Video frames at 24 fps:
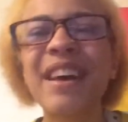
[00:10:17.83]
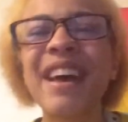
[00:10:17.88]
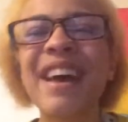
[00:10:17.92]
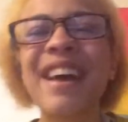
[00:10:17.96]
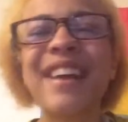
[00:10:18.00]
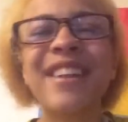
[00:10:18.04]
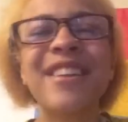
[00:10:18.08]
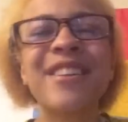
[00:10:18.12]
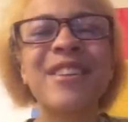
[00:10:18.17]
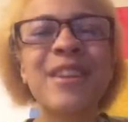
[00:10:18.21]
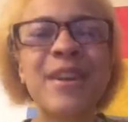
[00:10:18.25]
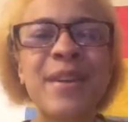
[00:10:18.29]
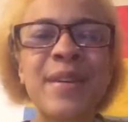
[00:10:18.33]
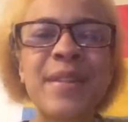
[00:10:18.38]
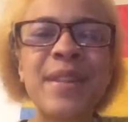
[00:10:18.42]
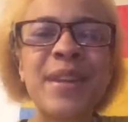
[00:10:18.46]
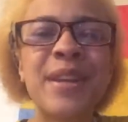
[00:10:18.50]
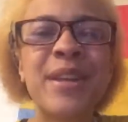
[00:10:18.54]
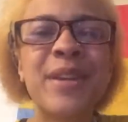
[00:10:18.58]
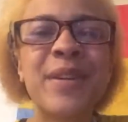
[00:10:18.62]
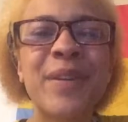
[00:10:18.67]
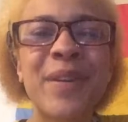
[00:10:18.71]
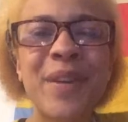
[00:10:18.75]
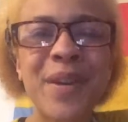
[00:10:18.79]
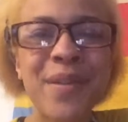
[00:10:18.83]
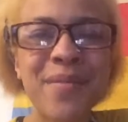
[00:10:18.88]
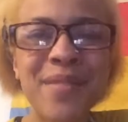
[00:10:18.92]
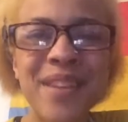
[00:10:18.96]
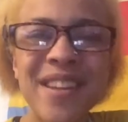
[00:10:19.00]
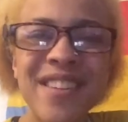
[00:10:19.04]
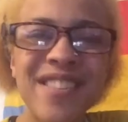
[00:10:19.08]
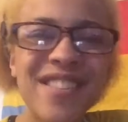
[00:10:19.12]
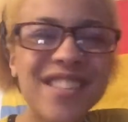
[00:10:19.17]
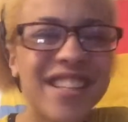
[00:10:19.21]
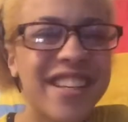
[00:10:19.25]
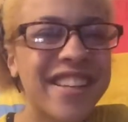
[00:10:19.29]
and know that you are
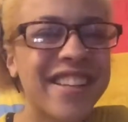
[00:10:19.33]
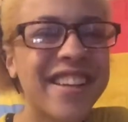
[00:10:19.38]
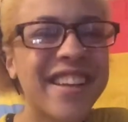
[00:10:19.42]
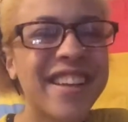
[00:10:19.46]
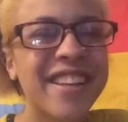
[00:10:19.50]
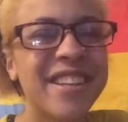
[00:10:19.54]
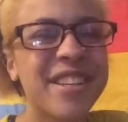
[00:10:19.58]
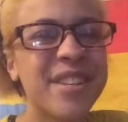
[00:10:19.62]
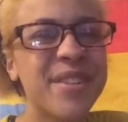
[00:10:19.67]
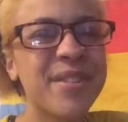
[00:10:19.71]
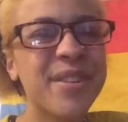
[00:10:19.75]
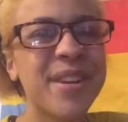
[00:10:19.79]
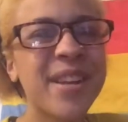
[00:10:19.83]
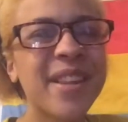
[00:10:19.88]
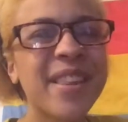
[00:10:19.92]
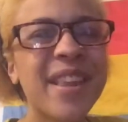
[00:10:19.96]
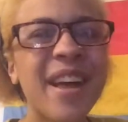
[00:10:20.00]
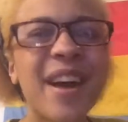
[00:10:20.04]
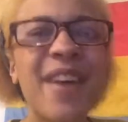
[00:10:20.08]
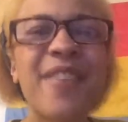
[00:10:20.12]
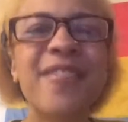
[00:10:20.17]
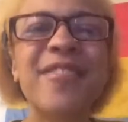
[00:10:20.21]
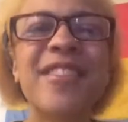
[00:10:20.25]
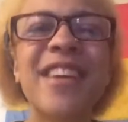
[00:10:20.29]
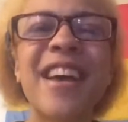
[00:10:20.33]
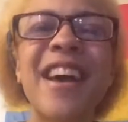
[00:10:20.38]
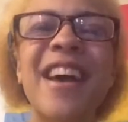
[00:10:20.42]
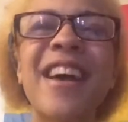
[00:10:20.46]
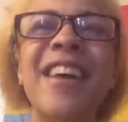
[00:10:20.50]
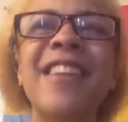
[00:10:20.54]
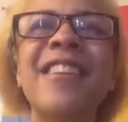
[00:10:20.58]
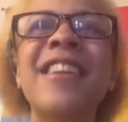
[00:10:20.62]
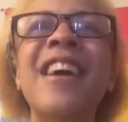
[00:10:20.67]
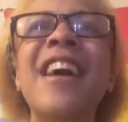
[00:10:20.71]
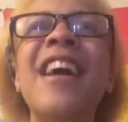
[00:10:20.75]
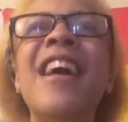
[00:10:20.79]
amazing and you are loved
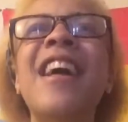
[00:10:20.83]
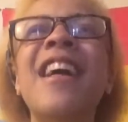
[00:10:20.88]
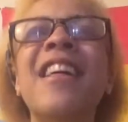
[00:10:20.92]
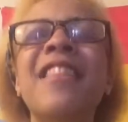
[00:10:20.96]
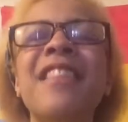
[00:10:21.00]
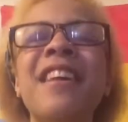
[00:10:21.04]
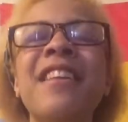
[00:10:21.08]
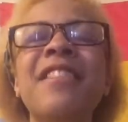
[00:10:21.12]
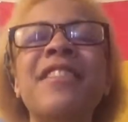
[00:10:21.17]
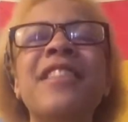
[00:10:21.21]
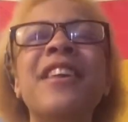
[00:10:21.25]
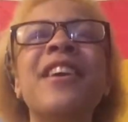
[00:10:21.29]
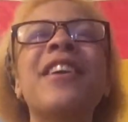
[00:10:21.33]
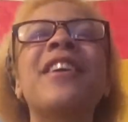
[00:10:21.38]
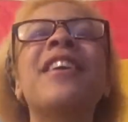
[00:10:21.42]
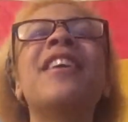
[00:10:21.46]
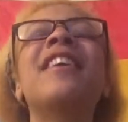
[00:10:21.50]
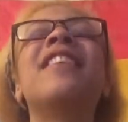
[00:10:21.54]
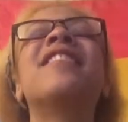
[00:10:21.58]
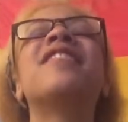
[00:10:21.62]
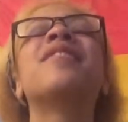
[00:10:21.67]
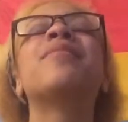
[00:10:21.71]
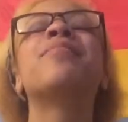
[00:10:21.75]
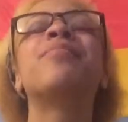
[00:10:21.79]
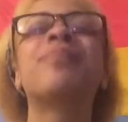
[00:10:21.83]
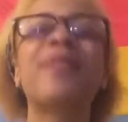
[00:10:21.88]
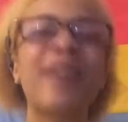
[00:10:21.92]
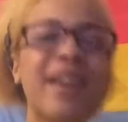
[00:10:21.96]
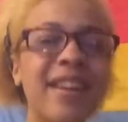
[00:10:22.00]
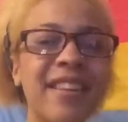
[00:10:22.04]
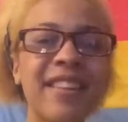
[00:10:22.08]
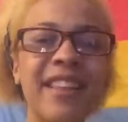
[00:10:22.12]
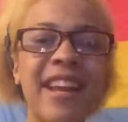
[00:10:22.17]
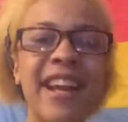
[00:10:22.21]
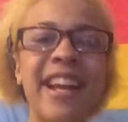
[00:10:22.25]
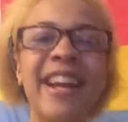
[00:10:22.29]
and that there is a
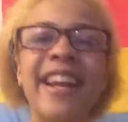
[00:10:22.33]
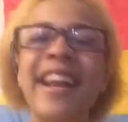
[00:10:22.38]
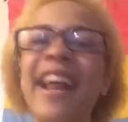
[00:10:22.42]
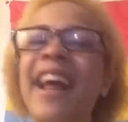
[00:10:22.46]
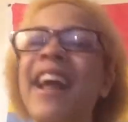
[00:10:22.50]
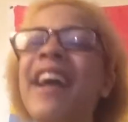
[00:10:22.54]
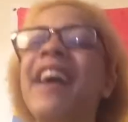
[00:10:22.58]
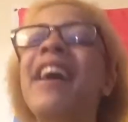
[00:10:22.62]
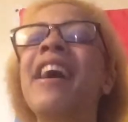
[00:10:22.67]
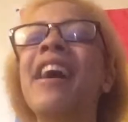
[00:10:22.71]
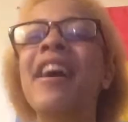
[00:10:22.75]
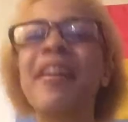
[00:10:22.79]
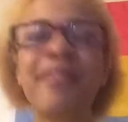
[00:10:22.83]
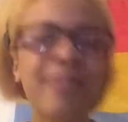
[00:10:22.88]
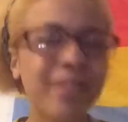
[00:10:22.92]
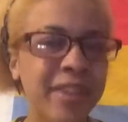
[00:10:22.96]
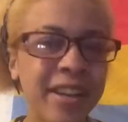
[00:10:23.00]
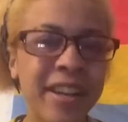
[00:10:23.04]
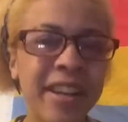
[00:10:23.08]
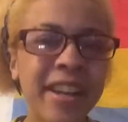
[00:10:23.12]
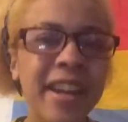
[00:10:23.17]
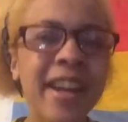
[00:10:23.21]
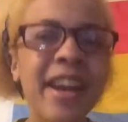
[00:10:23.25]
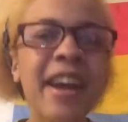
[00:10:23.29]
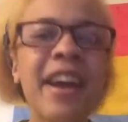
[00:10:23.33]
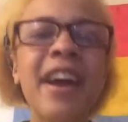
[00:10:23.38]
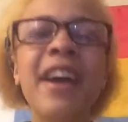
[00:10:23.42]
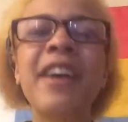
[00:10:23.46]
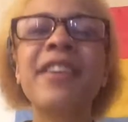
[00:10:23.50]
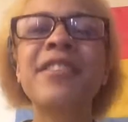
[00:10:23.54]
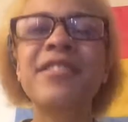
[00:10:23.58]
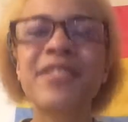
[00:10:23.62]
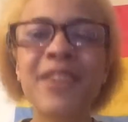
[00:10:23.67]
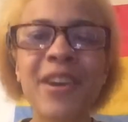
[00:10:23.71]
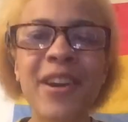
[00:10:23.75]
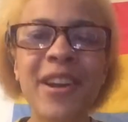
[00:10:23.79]
bright light at every
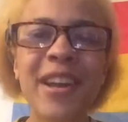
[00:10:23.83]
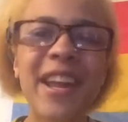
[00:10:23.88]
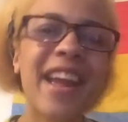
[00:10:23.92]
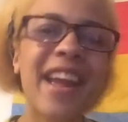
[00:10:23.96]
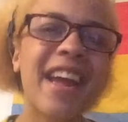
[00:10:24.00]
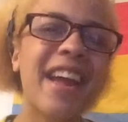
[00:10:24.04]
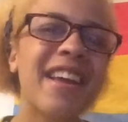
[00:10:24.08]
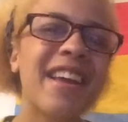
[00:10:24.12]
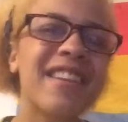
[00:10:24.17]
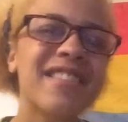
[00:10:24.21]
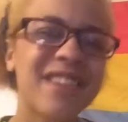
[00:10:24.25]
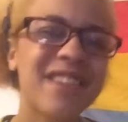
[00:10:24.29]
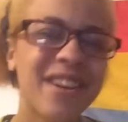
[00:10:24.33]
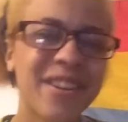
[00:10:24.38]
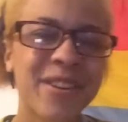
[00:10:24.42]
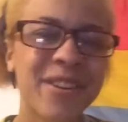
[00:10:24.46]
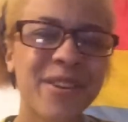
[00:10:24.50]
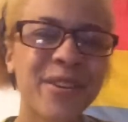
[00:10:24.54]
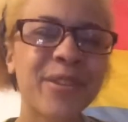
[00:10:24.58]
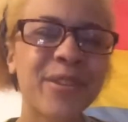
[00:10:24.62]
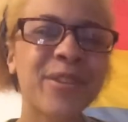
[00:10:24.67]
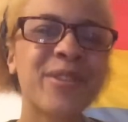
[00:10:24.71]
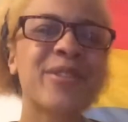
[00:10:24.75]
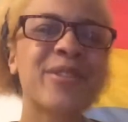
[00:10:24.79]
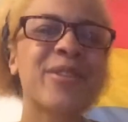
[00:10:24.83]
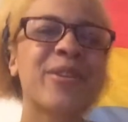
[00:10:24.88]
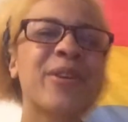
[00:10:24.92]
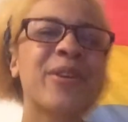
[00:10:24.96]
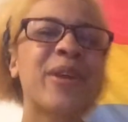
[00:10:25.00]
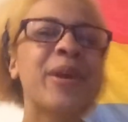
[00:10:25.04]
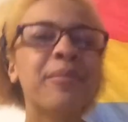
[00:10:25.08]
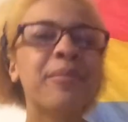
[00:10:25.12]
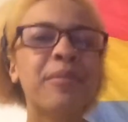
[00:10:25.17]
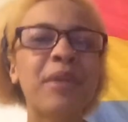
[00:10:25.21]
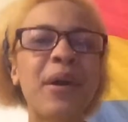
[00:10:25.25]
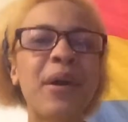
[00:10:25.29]
dark tunnel. So
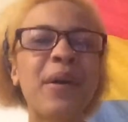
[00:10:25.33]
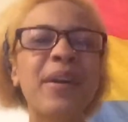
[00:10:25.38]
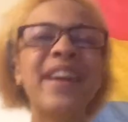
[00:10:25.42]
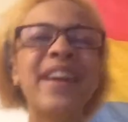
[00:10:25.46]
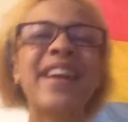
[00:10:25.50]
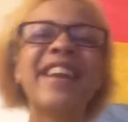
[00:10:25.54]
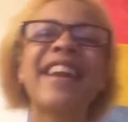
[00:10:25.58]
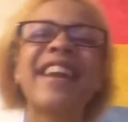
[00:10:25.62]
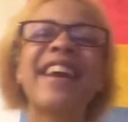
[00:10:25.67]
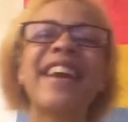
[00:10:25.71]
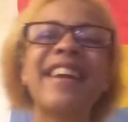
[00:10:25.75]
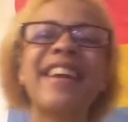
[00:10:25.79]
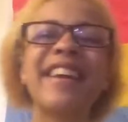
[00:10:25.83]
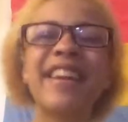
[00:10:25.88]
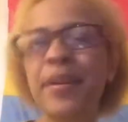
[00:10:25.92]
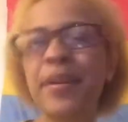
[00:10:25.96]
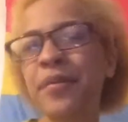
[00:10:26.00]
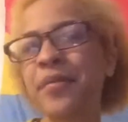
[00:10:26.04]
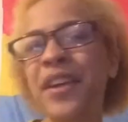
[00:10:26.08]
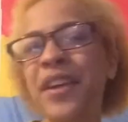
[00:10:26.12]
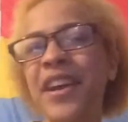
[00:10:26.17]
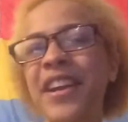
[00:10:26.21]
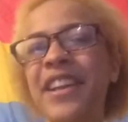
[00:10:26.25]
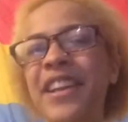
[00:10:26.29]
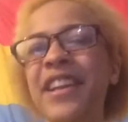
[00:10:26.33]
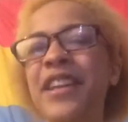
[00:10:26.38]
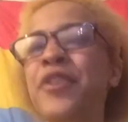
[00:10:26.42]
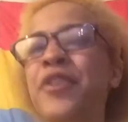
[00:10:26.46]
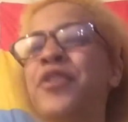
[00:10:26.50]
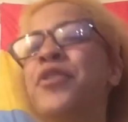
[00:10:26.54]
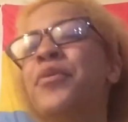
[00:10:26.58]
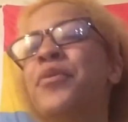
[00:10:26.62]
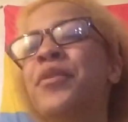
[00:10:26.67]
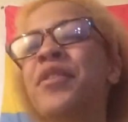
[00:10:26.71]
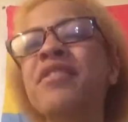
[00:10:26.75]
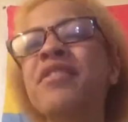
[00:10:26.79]
keep going and keep fighting.
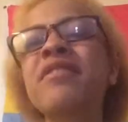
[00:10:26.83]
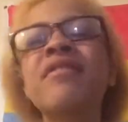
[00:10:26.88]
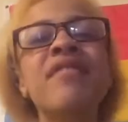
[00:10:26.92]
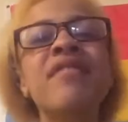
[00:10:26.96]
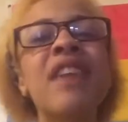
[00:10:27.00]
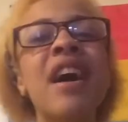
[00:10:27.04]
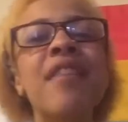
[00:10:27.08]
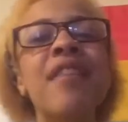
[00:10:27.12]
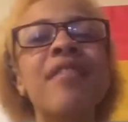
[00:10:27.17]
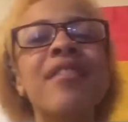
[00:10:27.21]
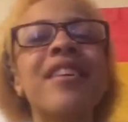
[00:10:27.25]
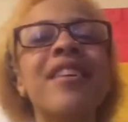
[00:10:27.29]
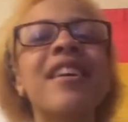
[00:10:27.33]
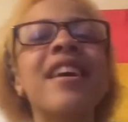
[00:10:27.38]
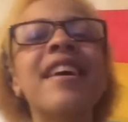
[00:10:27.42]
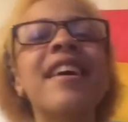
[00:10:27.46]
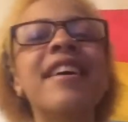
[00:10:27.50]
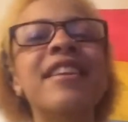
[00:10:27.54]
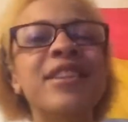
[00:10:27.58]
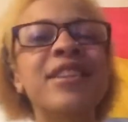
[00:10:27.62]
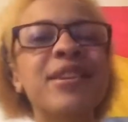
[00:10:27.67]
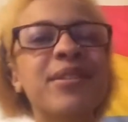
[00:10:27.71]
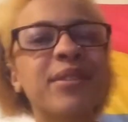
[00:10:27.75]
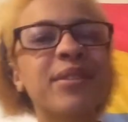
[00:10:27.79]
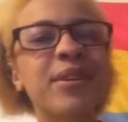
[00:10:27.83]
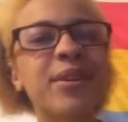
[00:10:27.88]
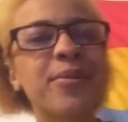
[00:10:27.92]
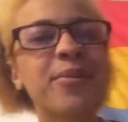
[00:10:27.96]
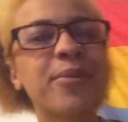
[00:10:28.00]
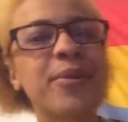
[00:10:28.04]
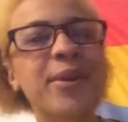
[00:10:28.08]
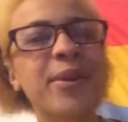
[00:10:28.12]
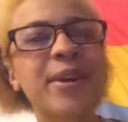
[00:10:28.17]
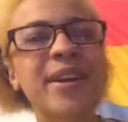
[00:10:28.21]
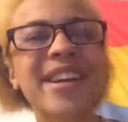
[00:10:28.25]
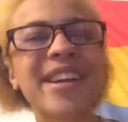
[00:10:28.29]
You are a survivor and you are a
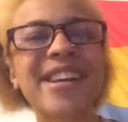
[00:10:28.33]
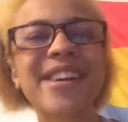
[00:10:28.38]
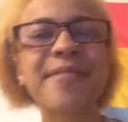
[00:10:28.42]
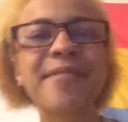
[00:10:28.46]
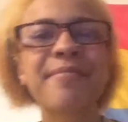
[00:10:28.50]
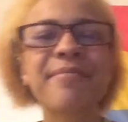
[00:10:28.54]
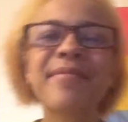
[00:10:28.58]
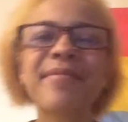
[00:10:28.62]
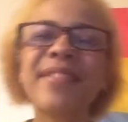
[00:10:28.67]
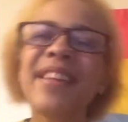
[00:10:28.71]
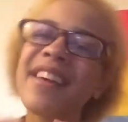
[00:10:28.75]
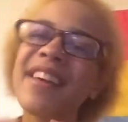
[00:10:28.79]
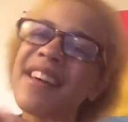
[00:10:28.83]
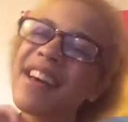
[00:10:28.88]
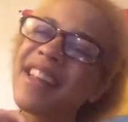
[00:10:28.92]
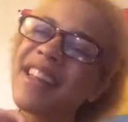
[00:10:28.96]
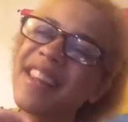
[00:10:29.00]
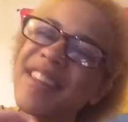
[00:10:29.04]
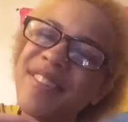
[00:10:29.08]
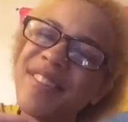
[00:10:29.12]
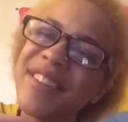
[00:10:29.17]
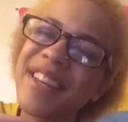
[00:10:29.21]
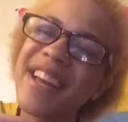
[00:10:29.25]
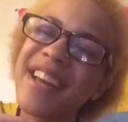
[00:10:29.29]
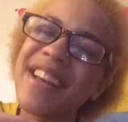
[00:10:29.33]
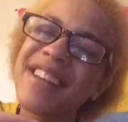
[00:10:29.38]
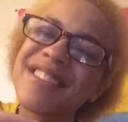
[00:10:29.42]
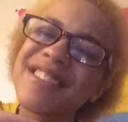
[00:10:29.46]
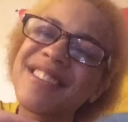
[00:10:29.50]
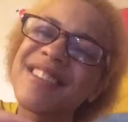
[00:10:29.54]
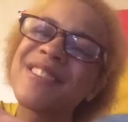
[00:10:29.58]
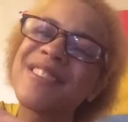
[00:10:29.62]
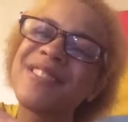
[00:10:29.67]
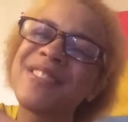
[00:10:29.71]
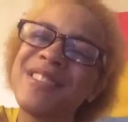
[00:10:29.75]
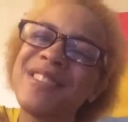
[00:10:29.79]
warrior. Love you guys,
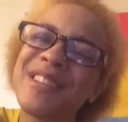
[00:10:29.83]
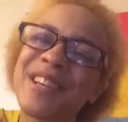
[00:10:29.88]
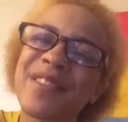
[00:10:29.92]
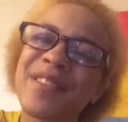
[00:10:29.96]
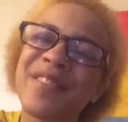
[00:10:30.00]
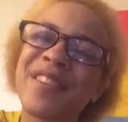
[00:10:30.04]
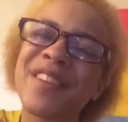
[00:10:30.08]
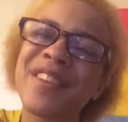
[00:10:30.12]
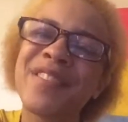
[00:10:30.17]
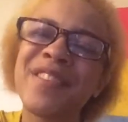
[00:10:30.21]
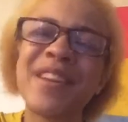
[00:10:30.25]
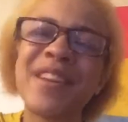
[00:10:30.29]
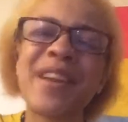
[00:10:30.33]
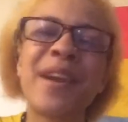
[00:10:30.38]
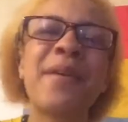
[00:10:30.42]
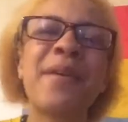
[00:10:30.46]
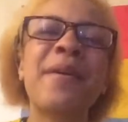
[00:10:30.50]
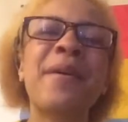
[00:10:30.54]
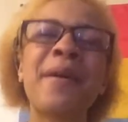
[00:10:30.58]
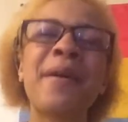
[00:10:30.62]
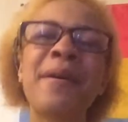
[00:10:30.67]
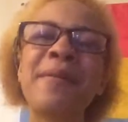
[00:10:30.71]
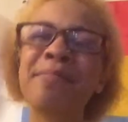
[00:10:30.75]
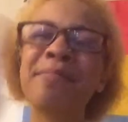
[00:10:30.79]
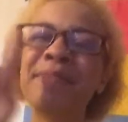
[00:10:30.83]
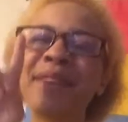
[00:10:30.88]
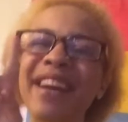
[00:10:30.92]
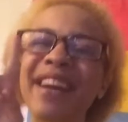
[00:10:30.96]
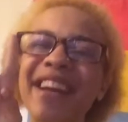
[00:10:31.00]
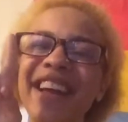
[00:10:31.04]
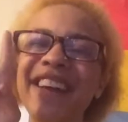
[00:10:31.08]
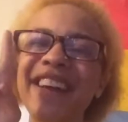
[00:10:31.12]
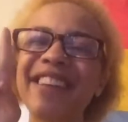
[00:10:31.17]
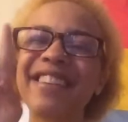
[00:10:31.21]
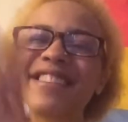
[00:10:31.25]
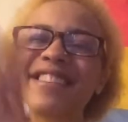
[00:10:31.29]
and I'll see you guys next video. Bye
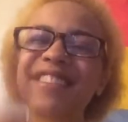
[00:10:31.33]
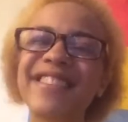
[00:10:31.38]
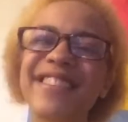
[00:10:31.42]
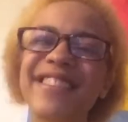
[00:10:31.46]
guys!